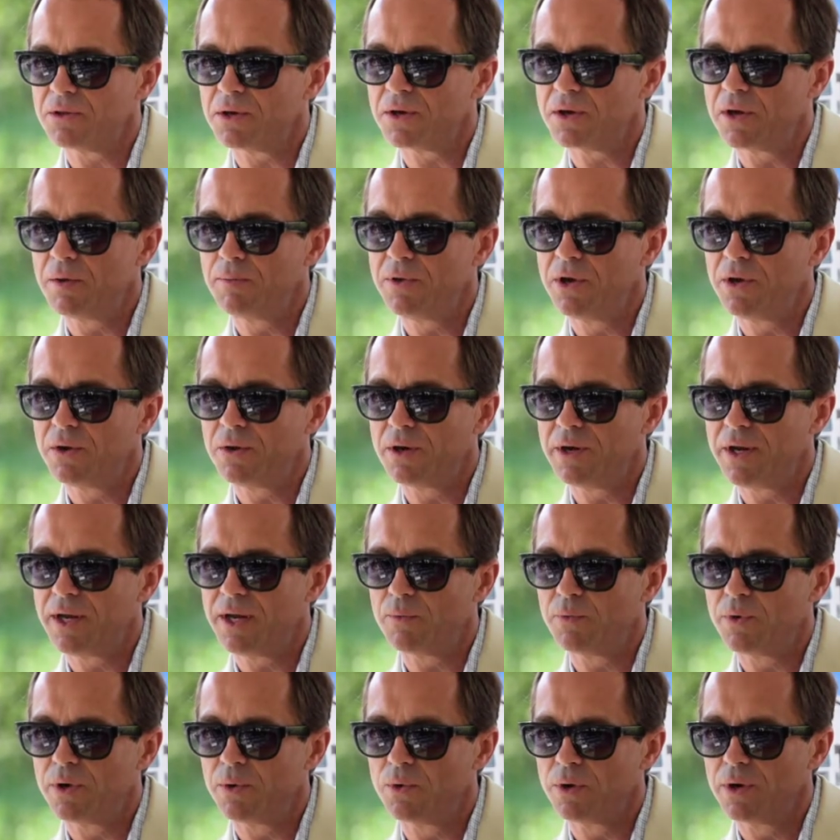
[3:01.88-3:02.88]
community,
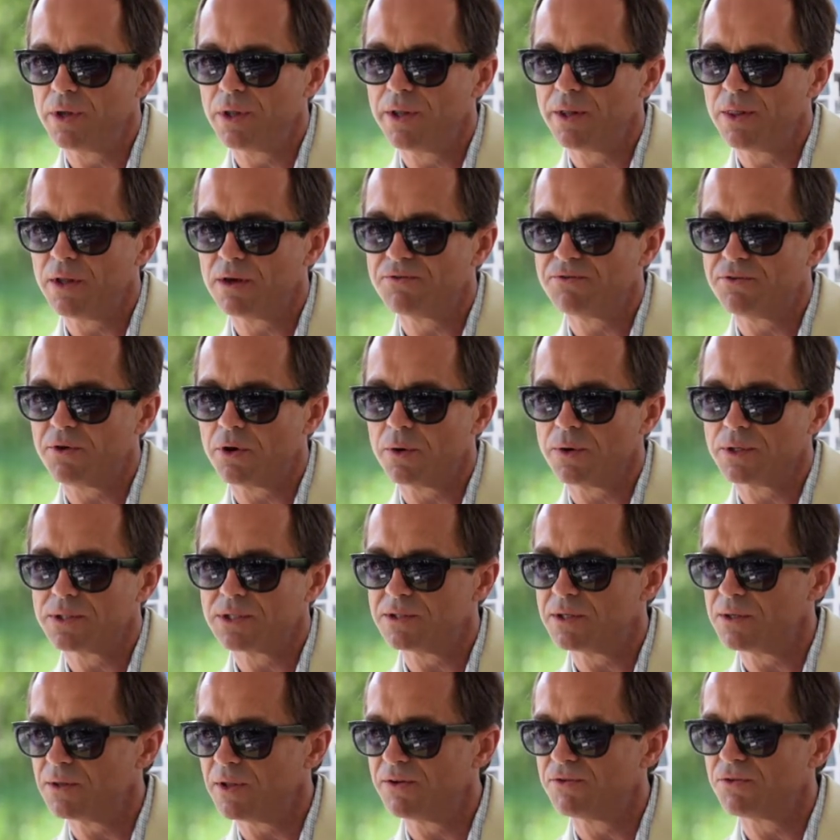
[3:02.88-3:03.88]
and we really look forward
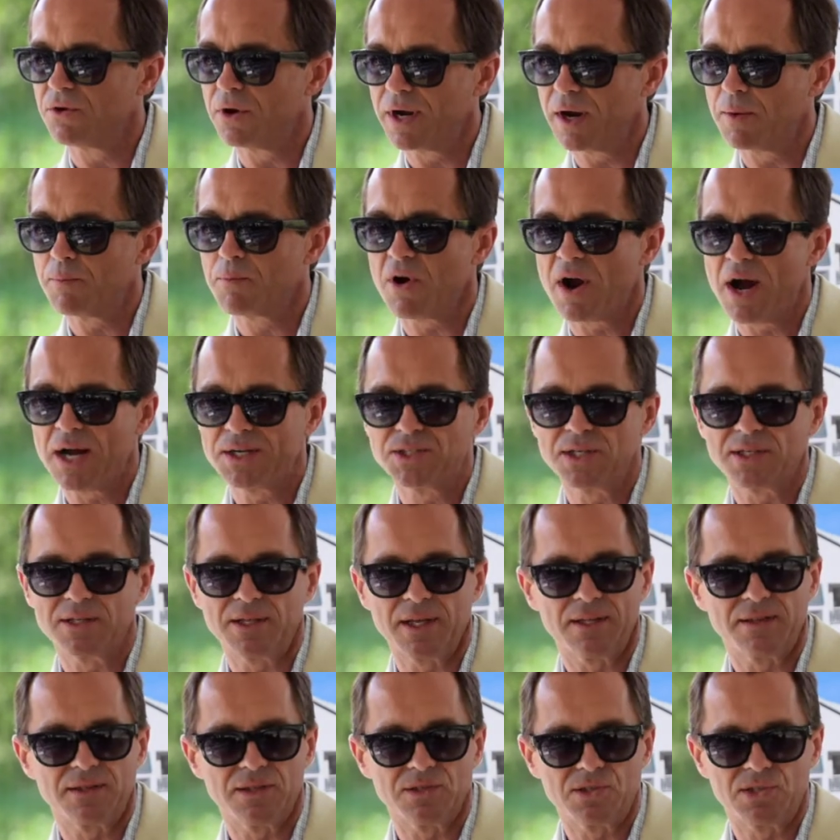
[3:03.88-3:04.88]
to delivering a project
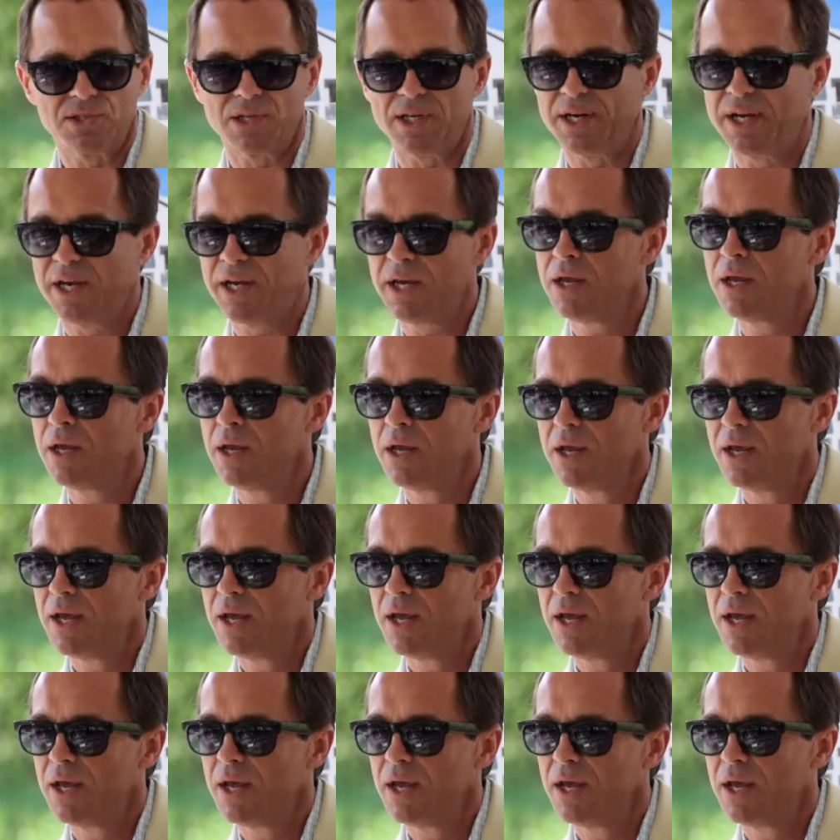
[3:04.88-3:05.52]
that the city